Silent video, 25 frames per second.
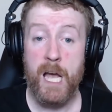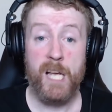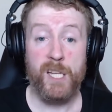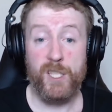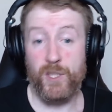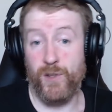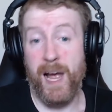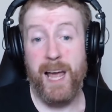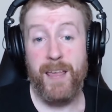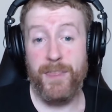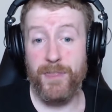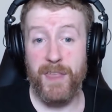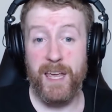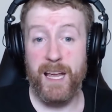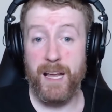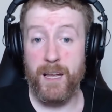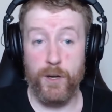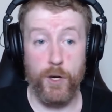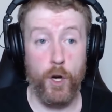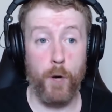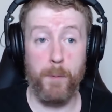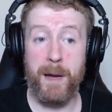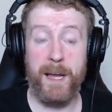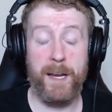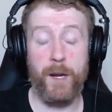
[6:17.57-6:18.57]
So I think
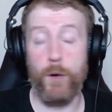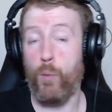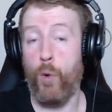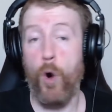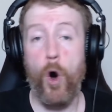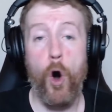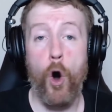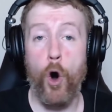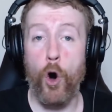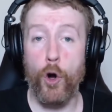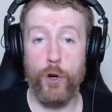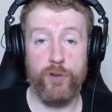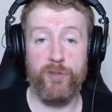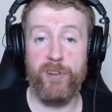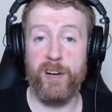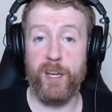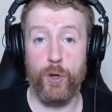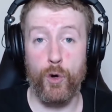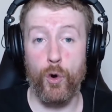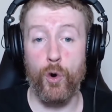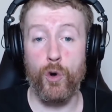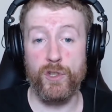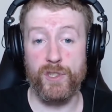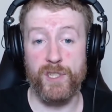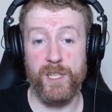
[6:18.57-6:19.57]
no matter what order it
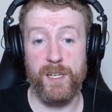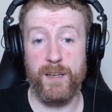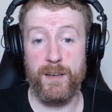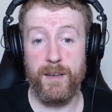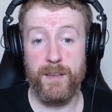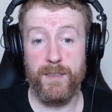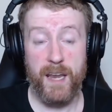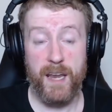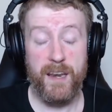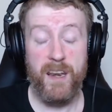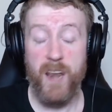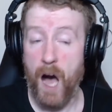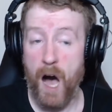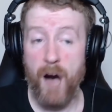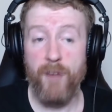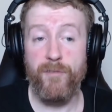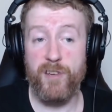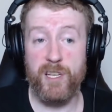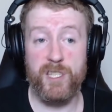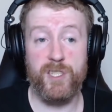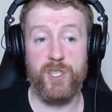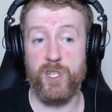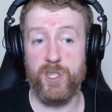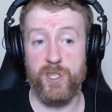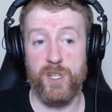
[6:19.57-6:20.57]
goes in, that
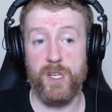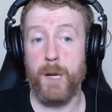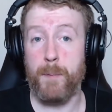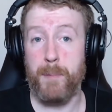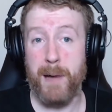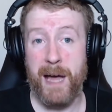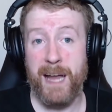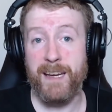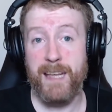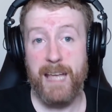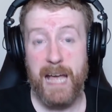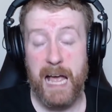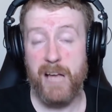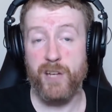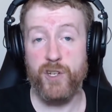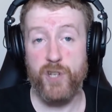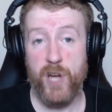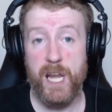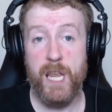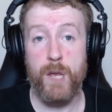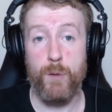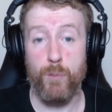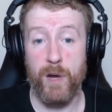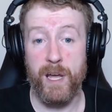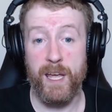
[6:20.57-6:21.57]
Na'Vi is just going to ban cash
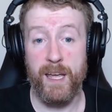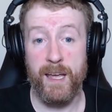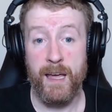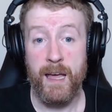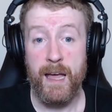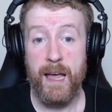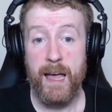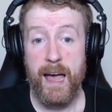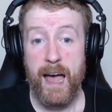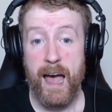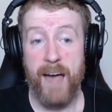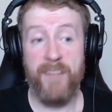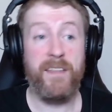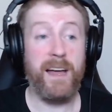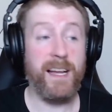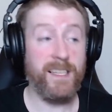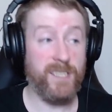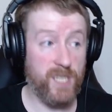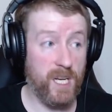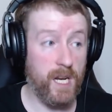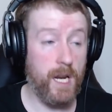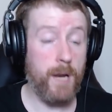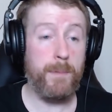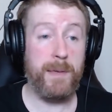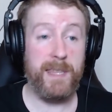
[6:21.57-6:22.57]
anyway, and that
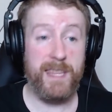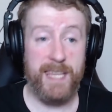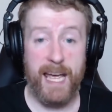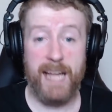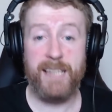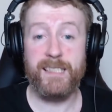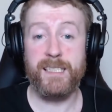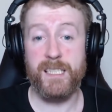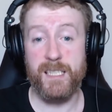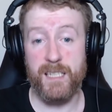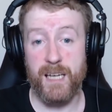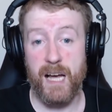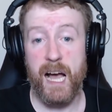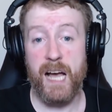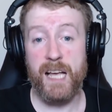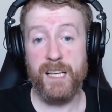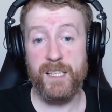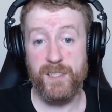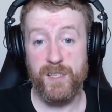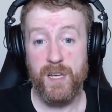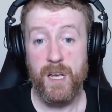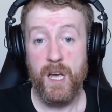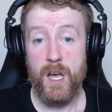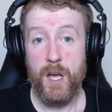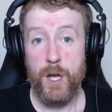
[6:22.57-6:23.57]
it's going to be the ENCE
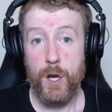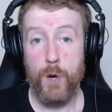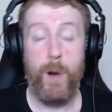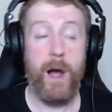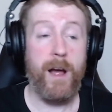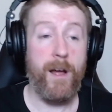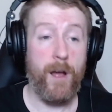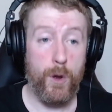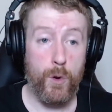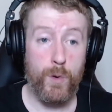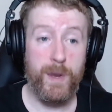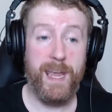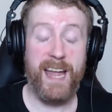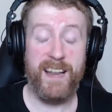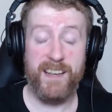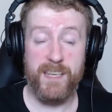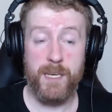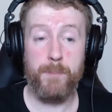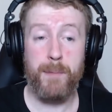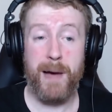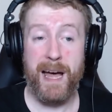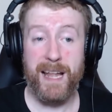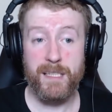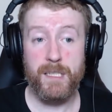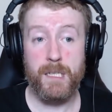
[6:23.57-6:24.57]
guys who get
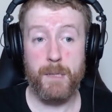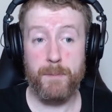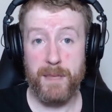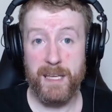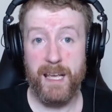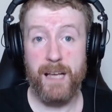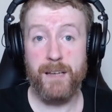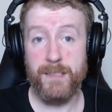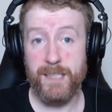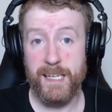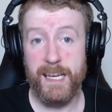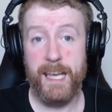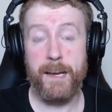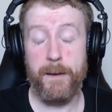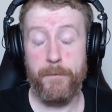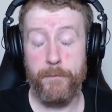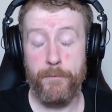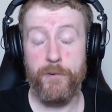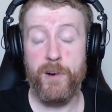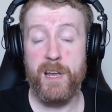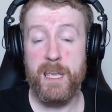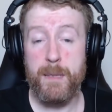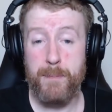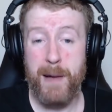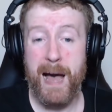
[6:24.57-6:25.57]
to ban something else and get a
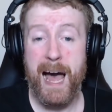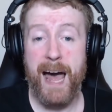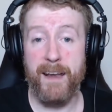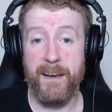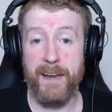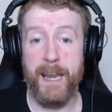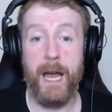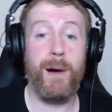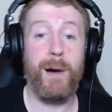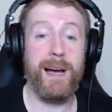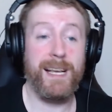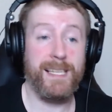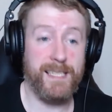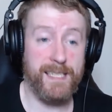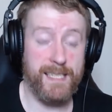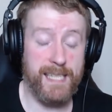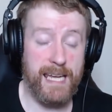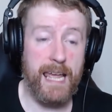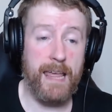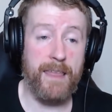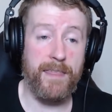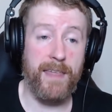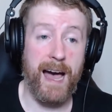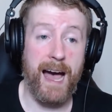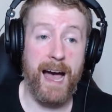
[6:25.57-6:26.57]
free ban. Now, I
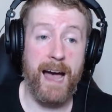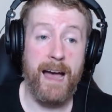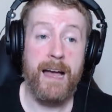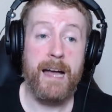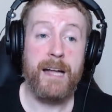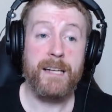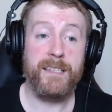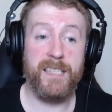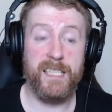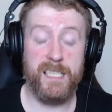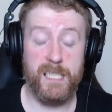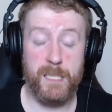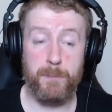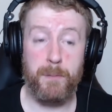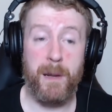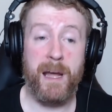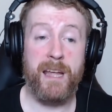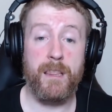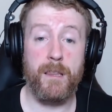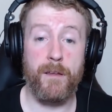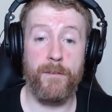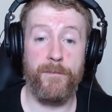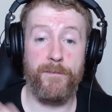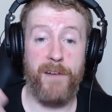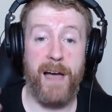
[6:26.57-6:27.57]
say that
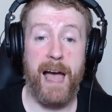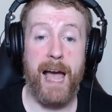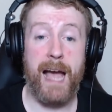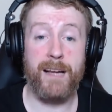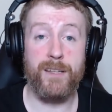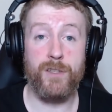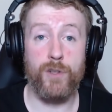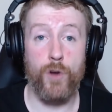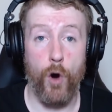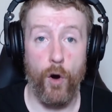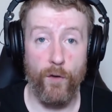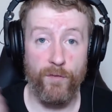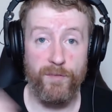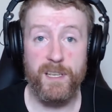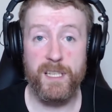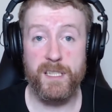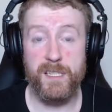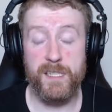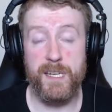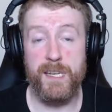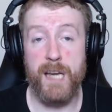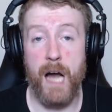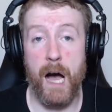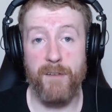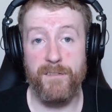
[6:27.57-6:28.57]
despite the fact,
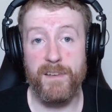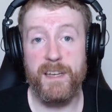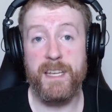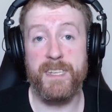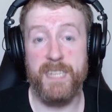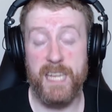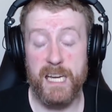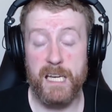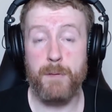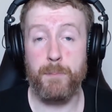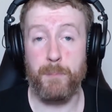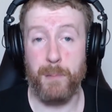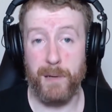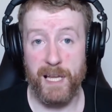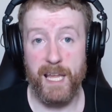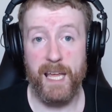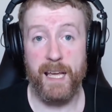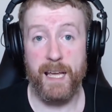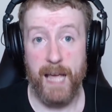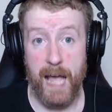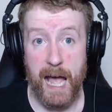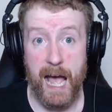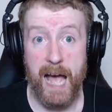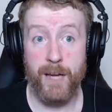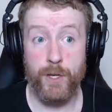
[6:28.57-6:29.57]
obviously, Na'Vi did play
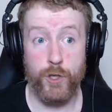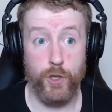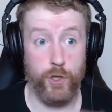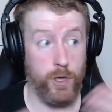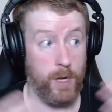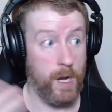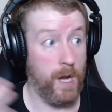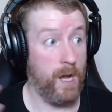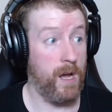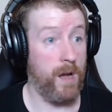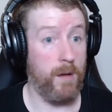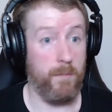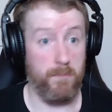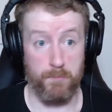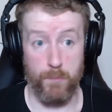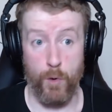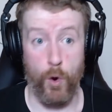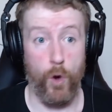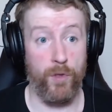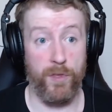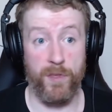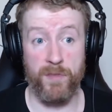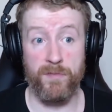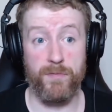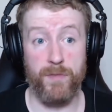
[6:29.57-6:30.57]
cash
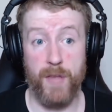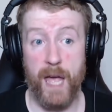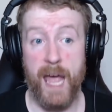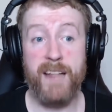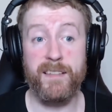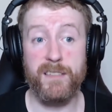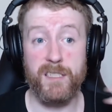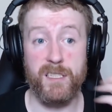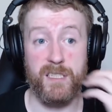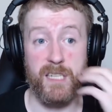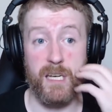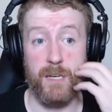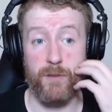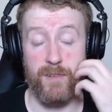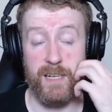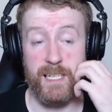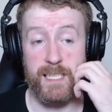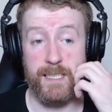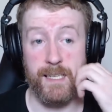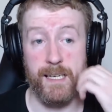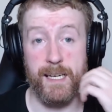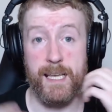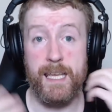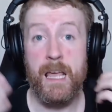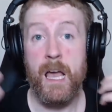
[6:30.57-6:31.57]
more than ENCE did
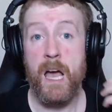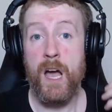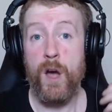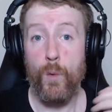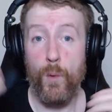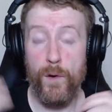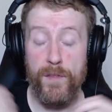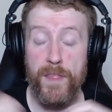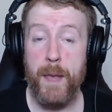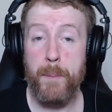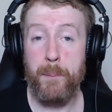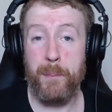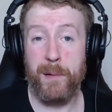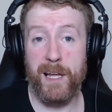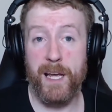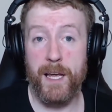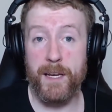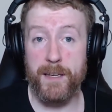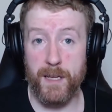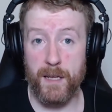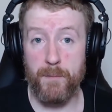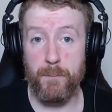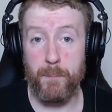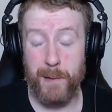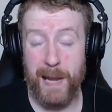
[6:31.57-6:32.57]
recently when they
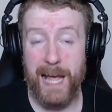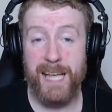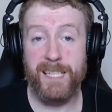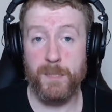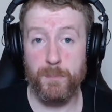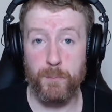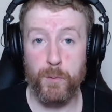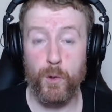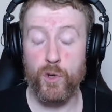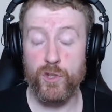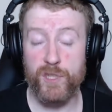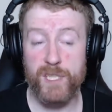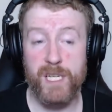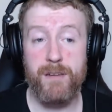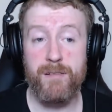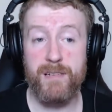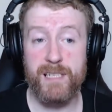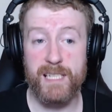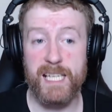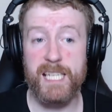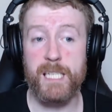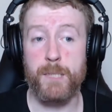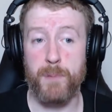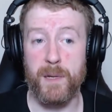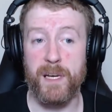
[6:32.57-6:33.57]
played at Blast Pro Series
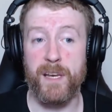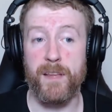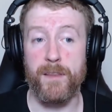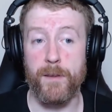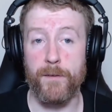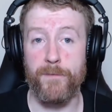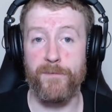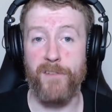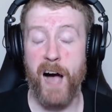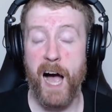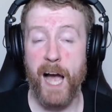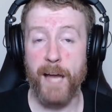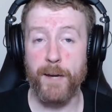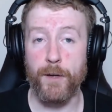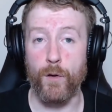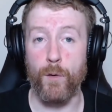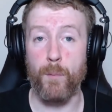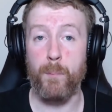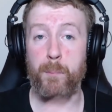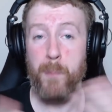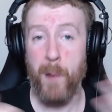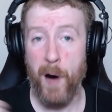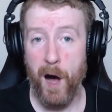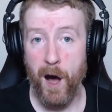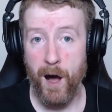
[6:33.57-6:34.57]
Lisbon in the final.
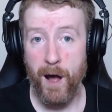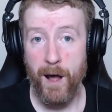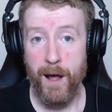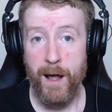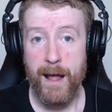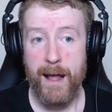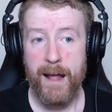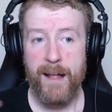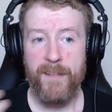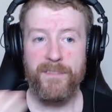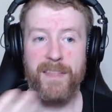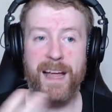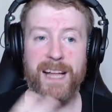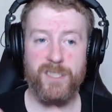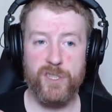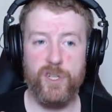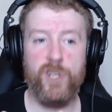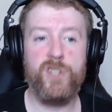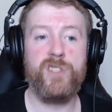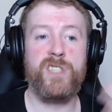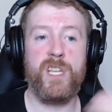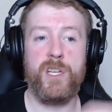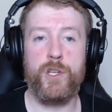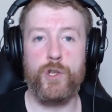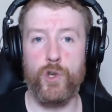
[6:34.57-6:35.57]
But that's
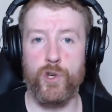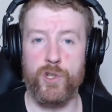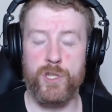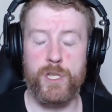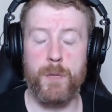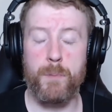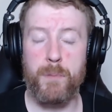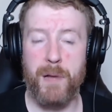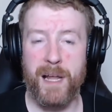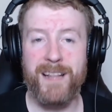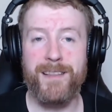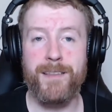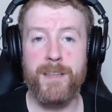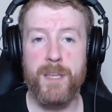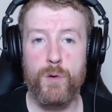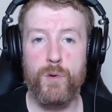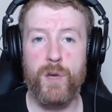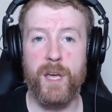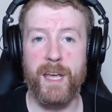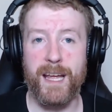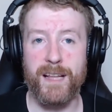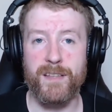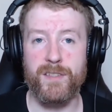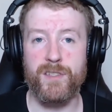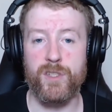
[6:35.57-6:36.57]
because they chose to ban Nuke
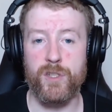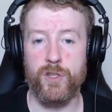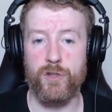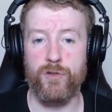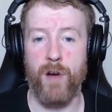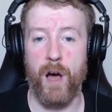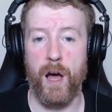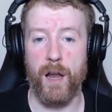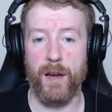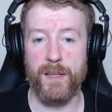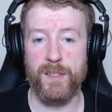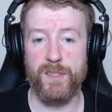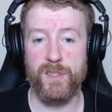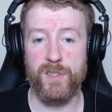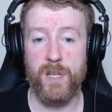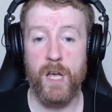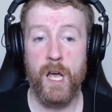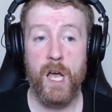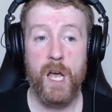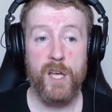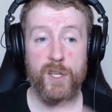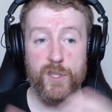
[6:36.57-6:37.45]
against Astralis.